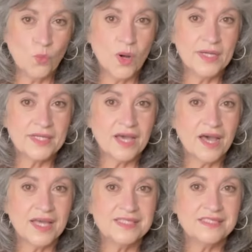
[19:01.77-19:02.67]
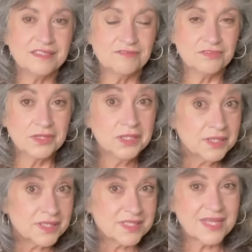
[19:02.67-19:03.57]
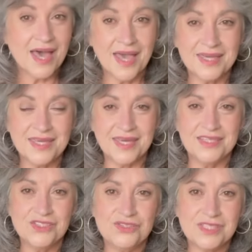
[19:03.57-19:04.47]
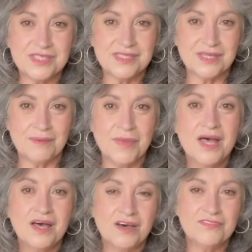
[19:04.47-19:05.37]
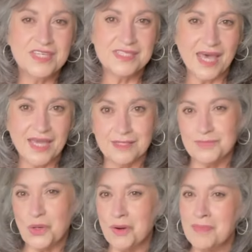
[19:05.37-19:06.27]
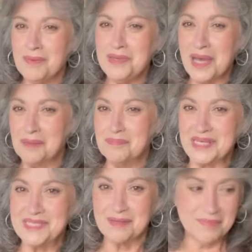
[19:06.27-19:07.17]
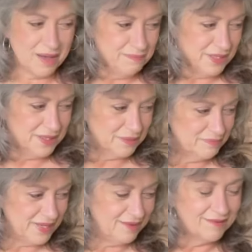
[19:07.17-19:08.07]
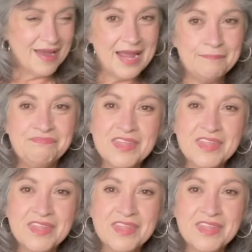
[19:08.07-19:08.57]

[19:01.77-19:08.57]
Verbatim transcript: what kinds of looks I get using some of these items, or maybe I'll mix them up a little bit, right?